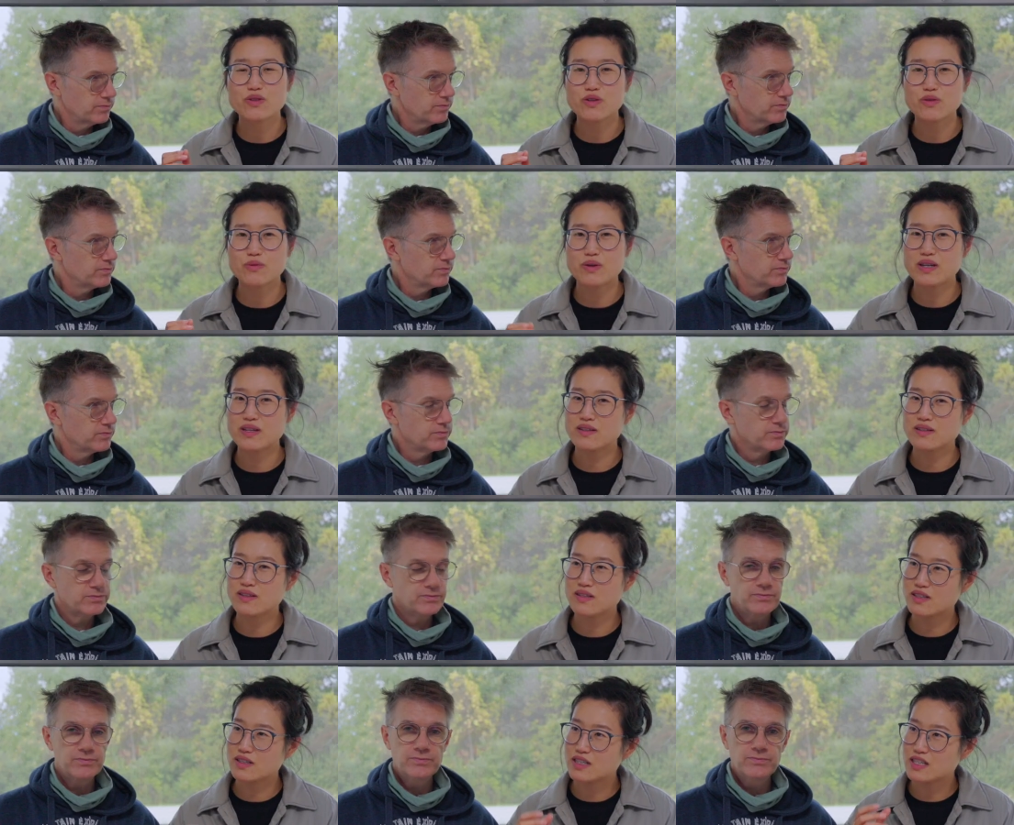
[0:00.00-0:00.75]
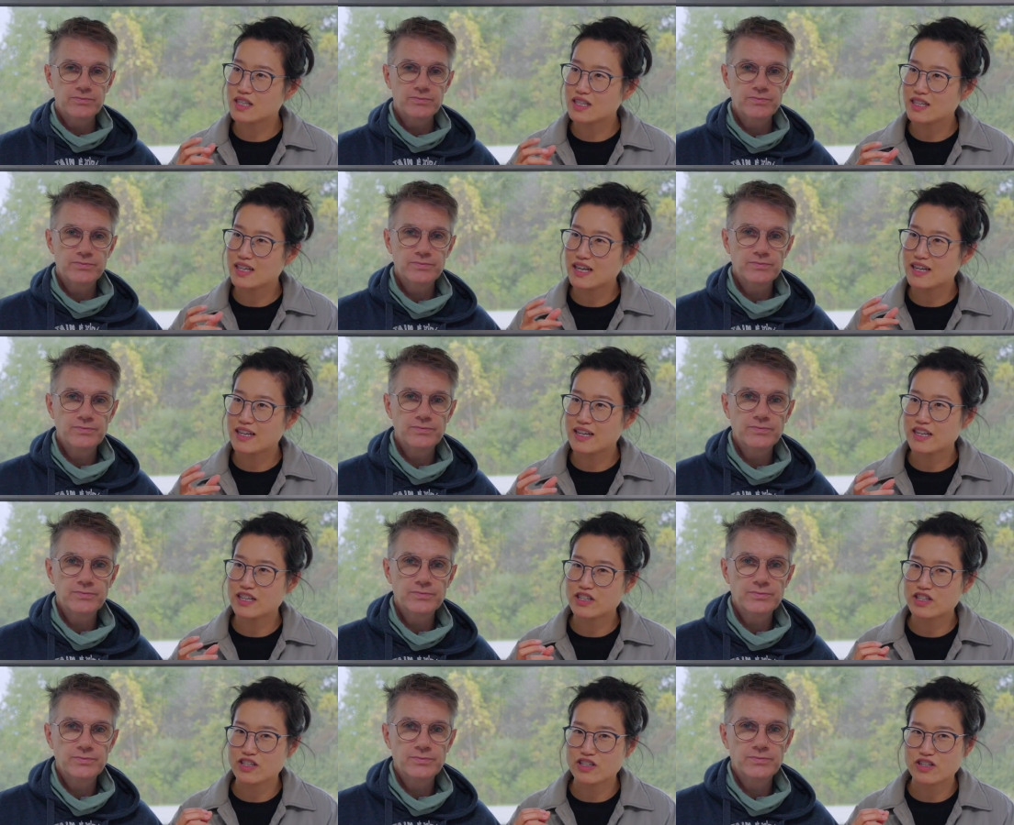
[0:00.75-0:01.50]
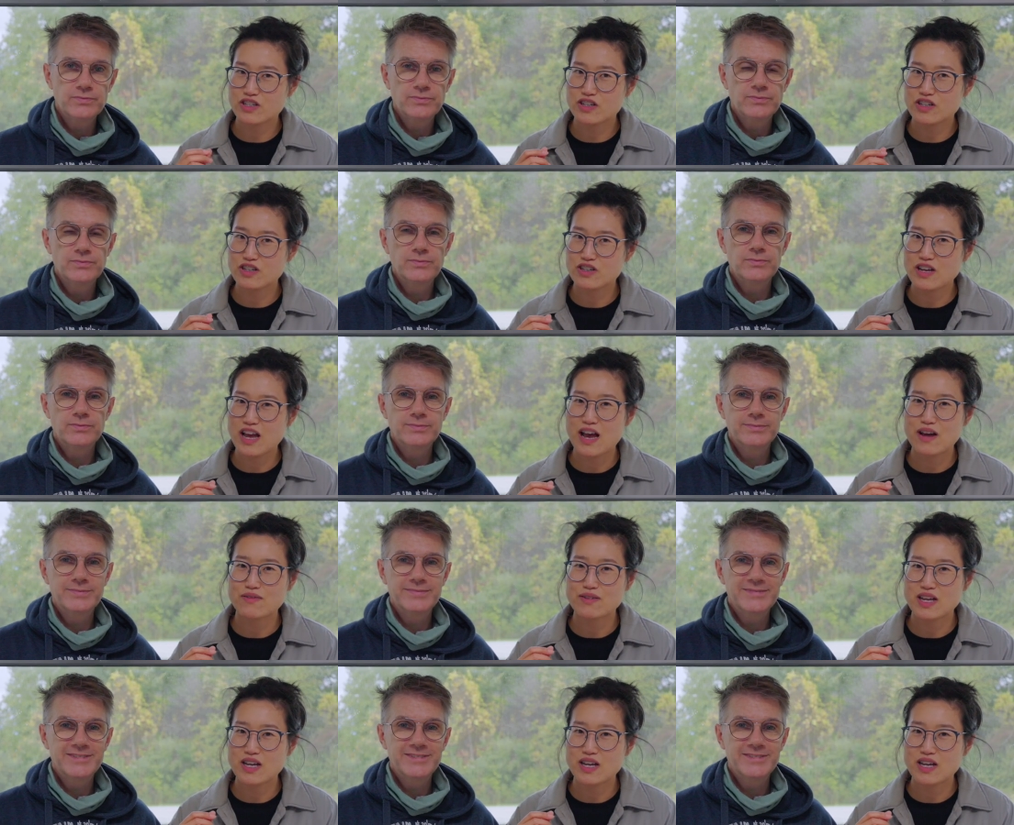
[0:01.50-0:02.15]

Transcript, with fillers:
Speaker 1: mm. know when the tea get aged, it start to have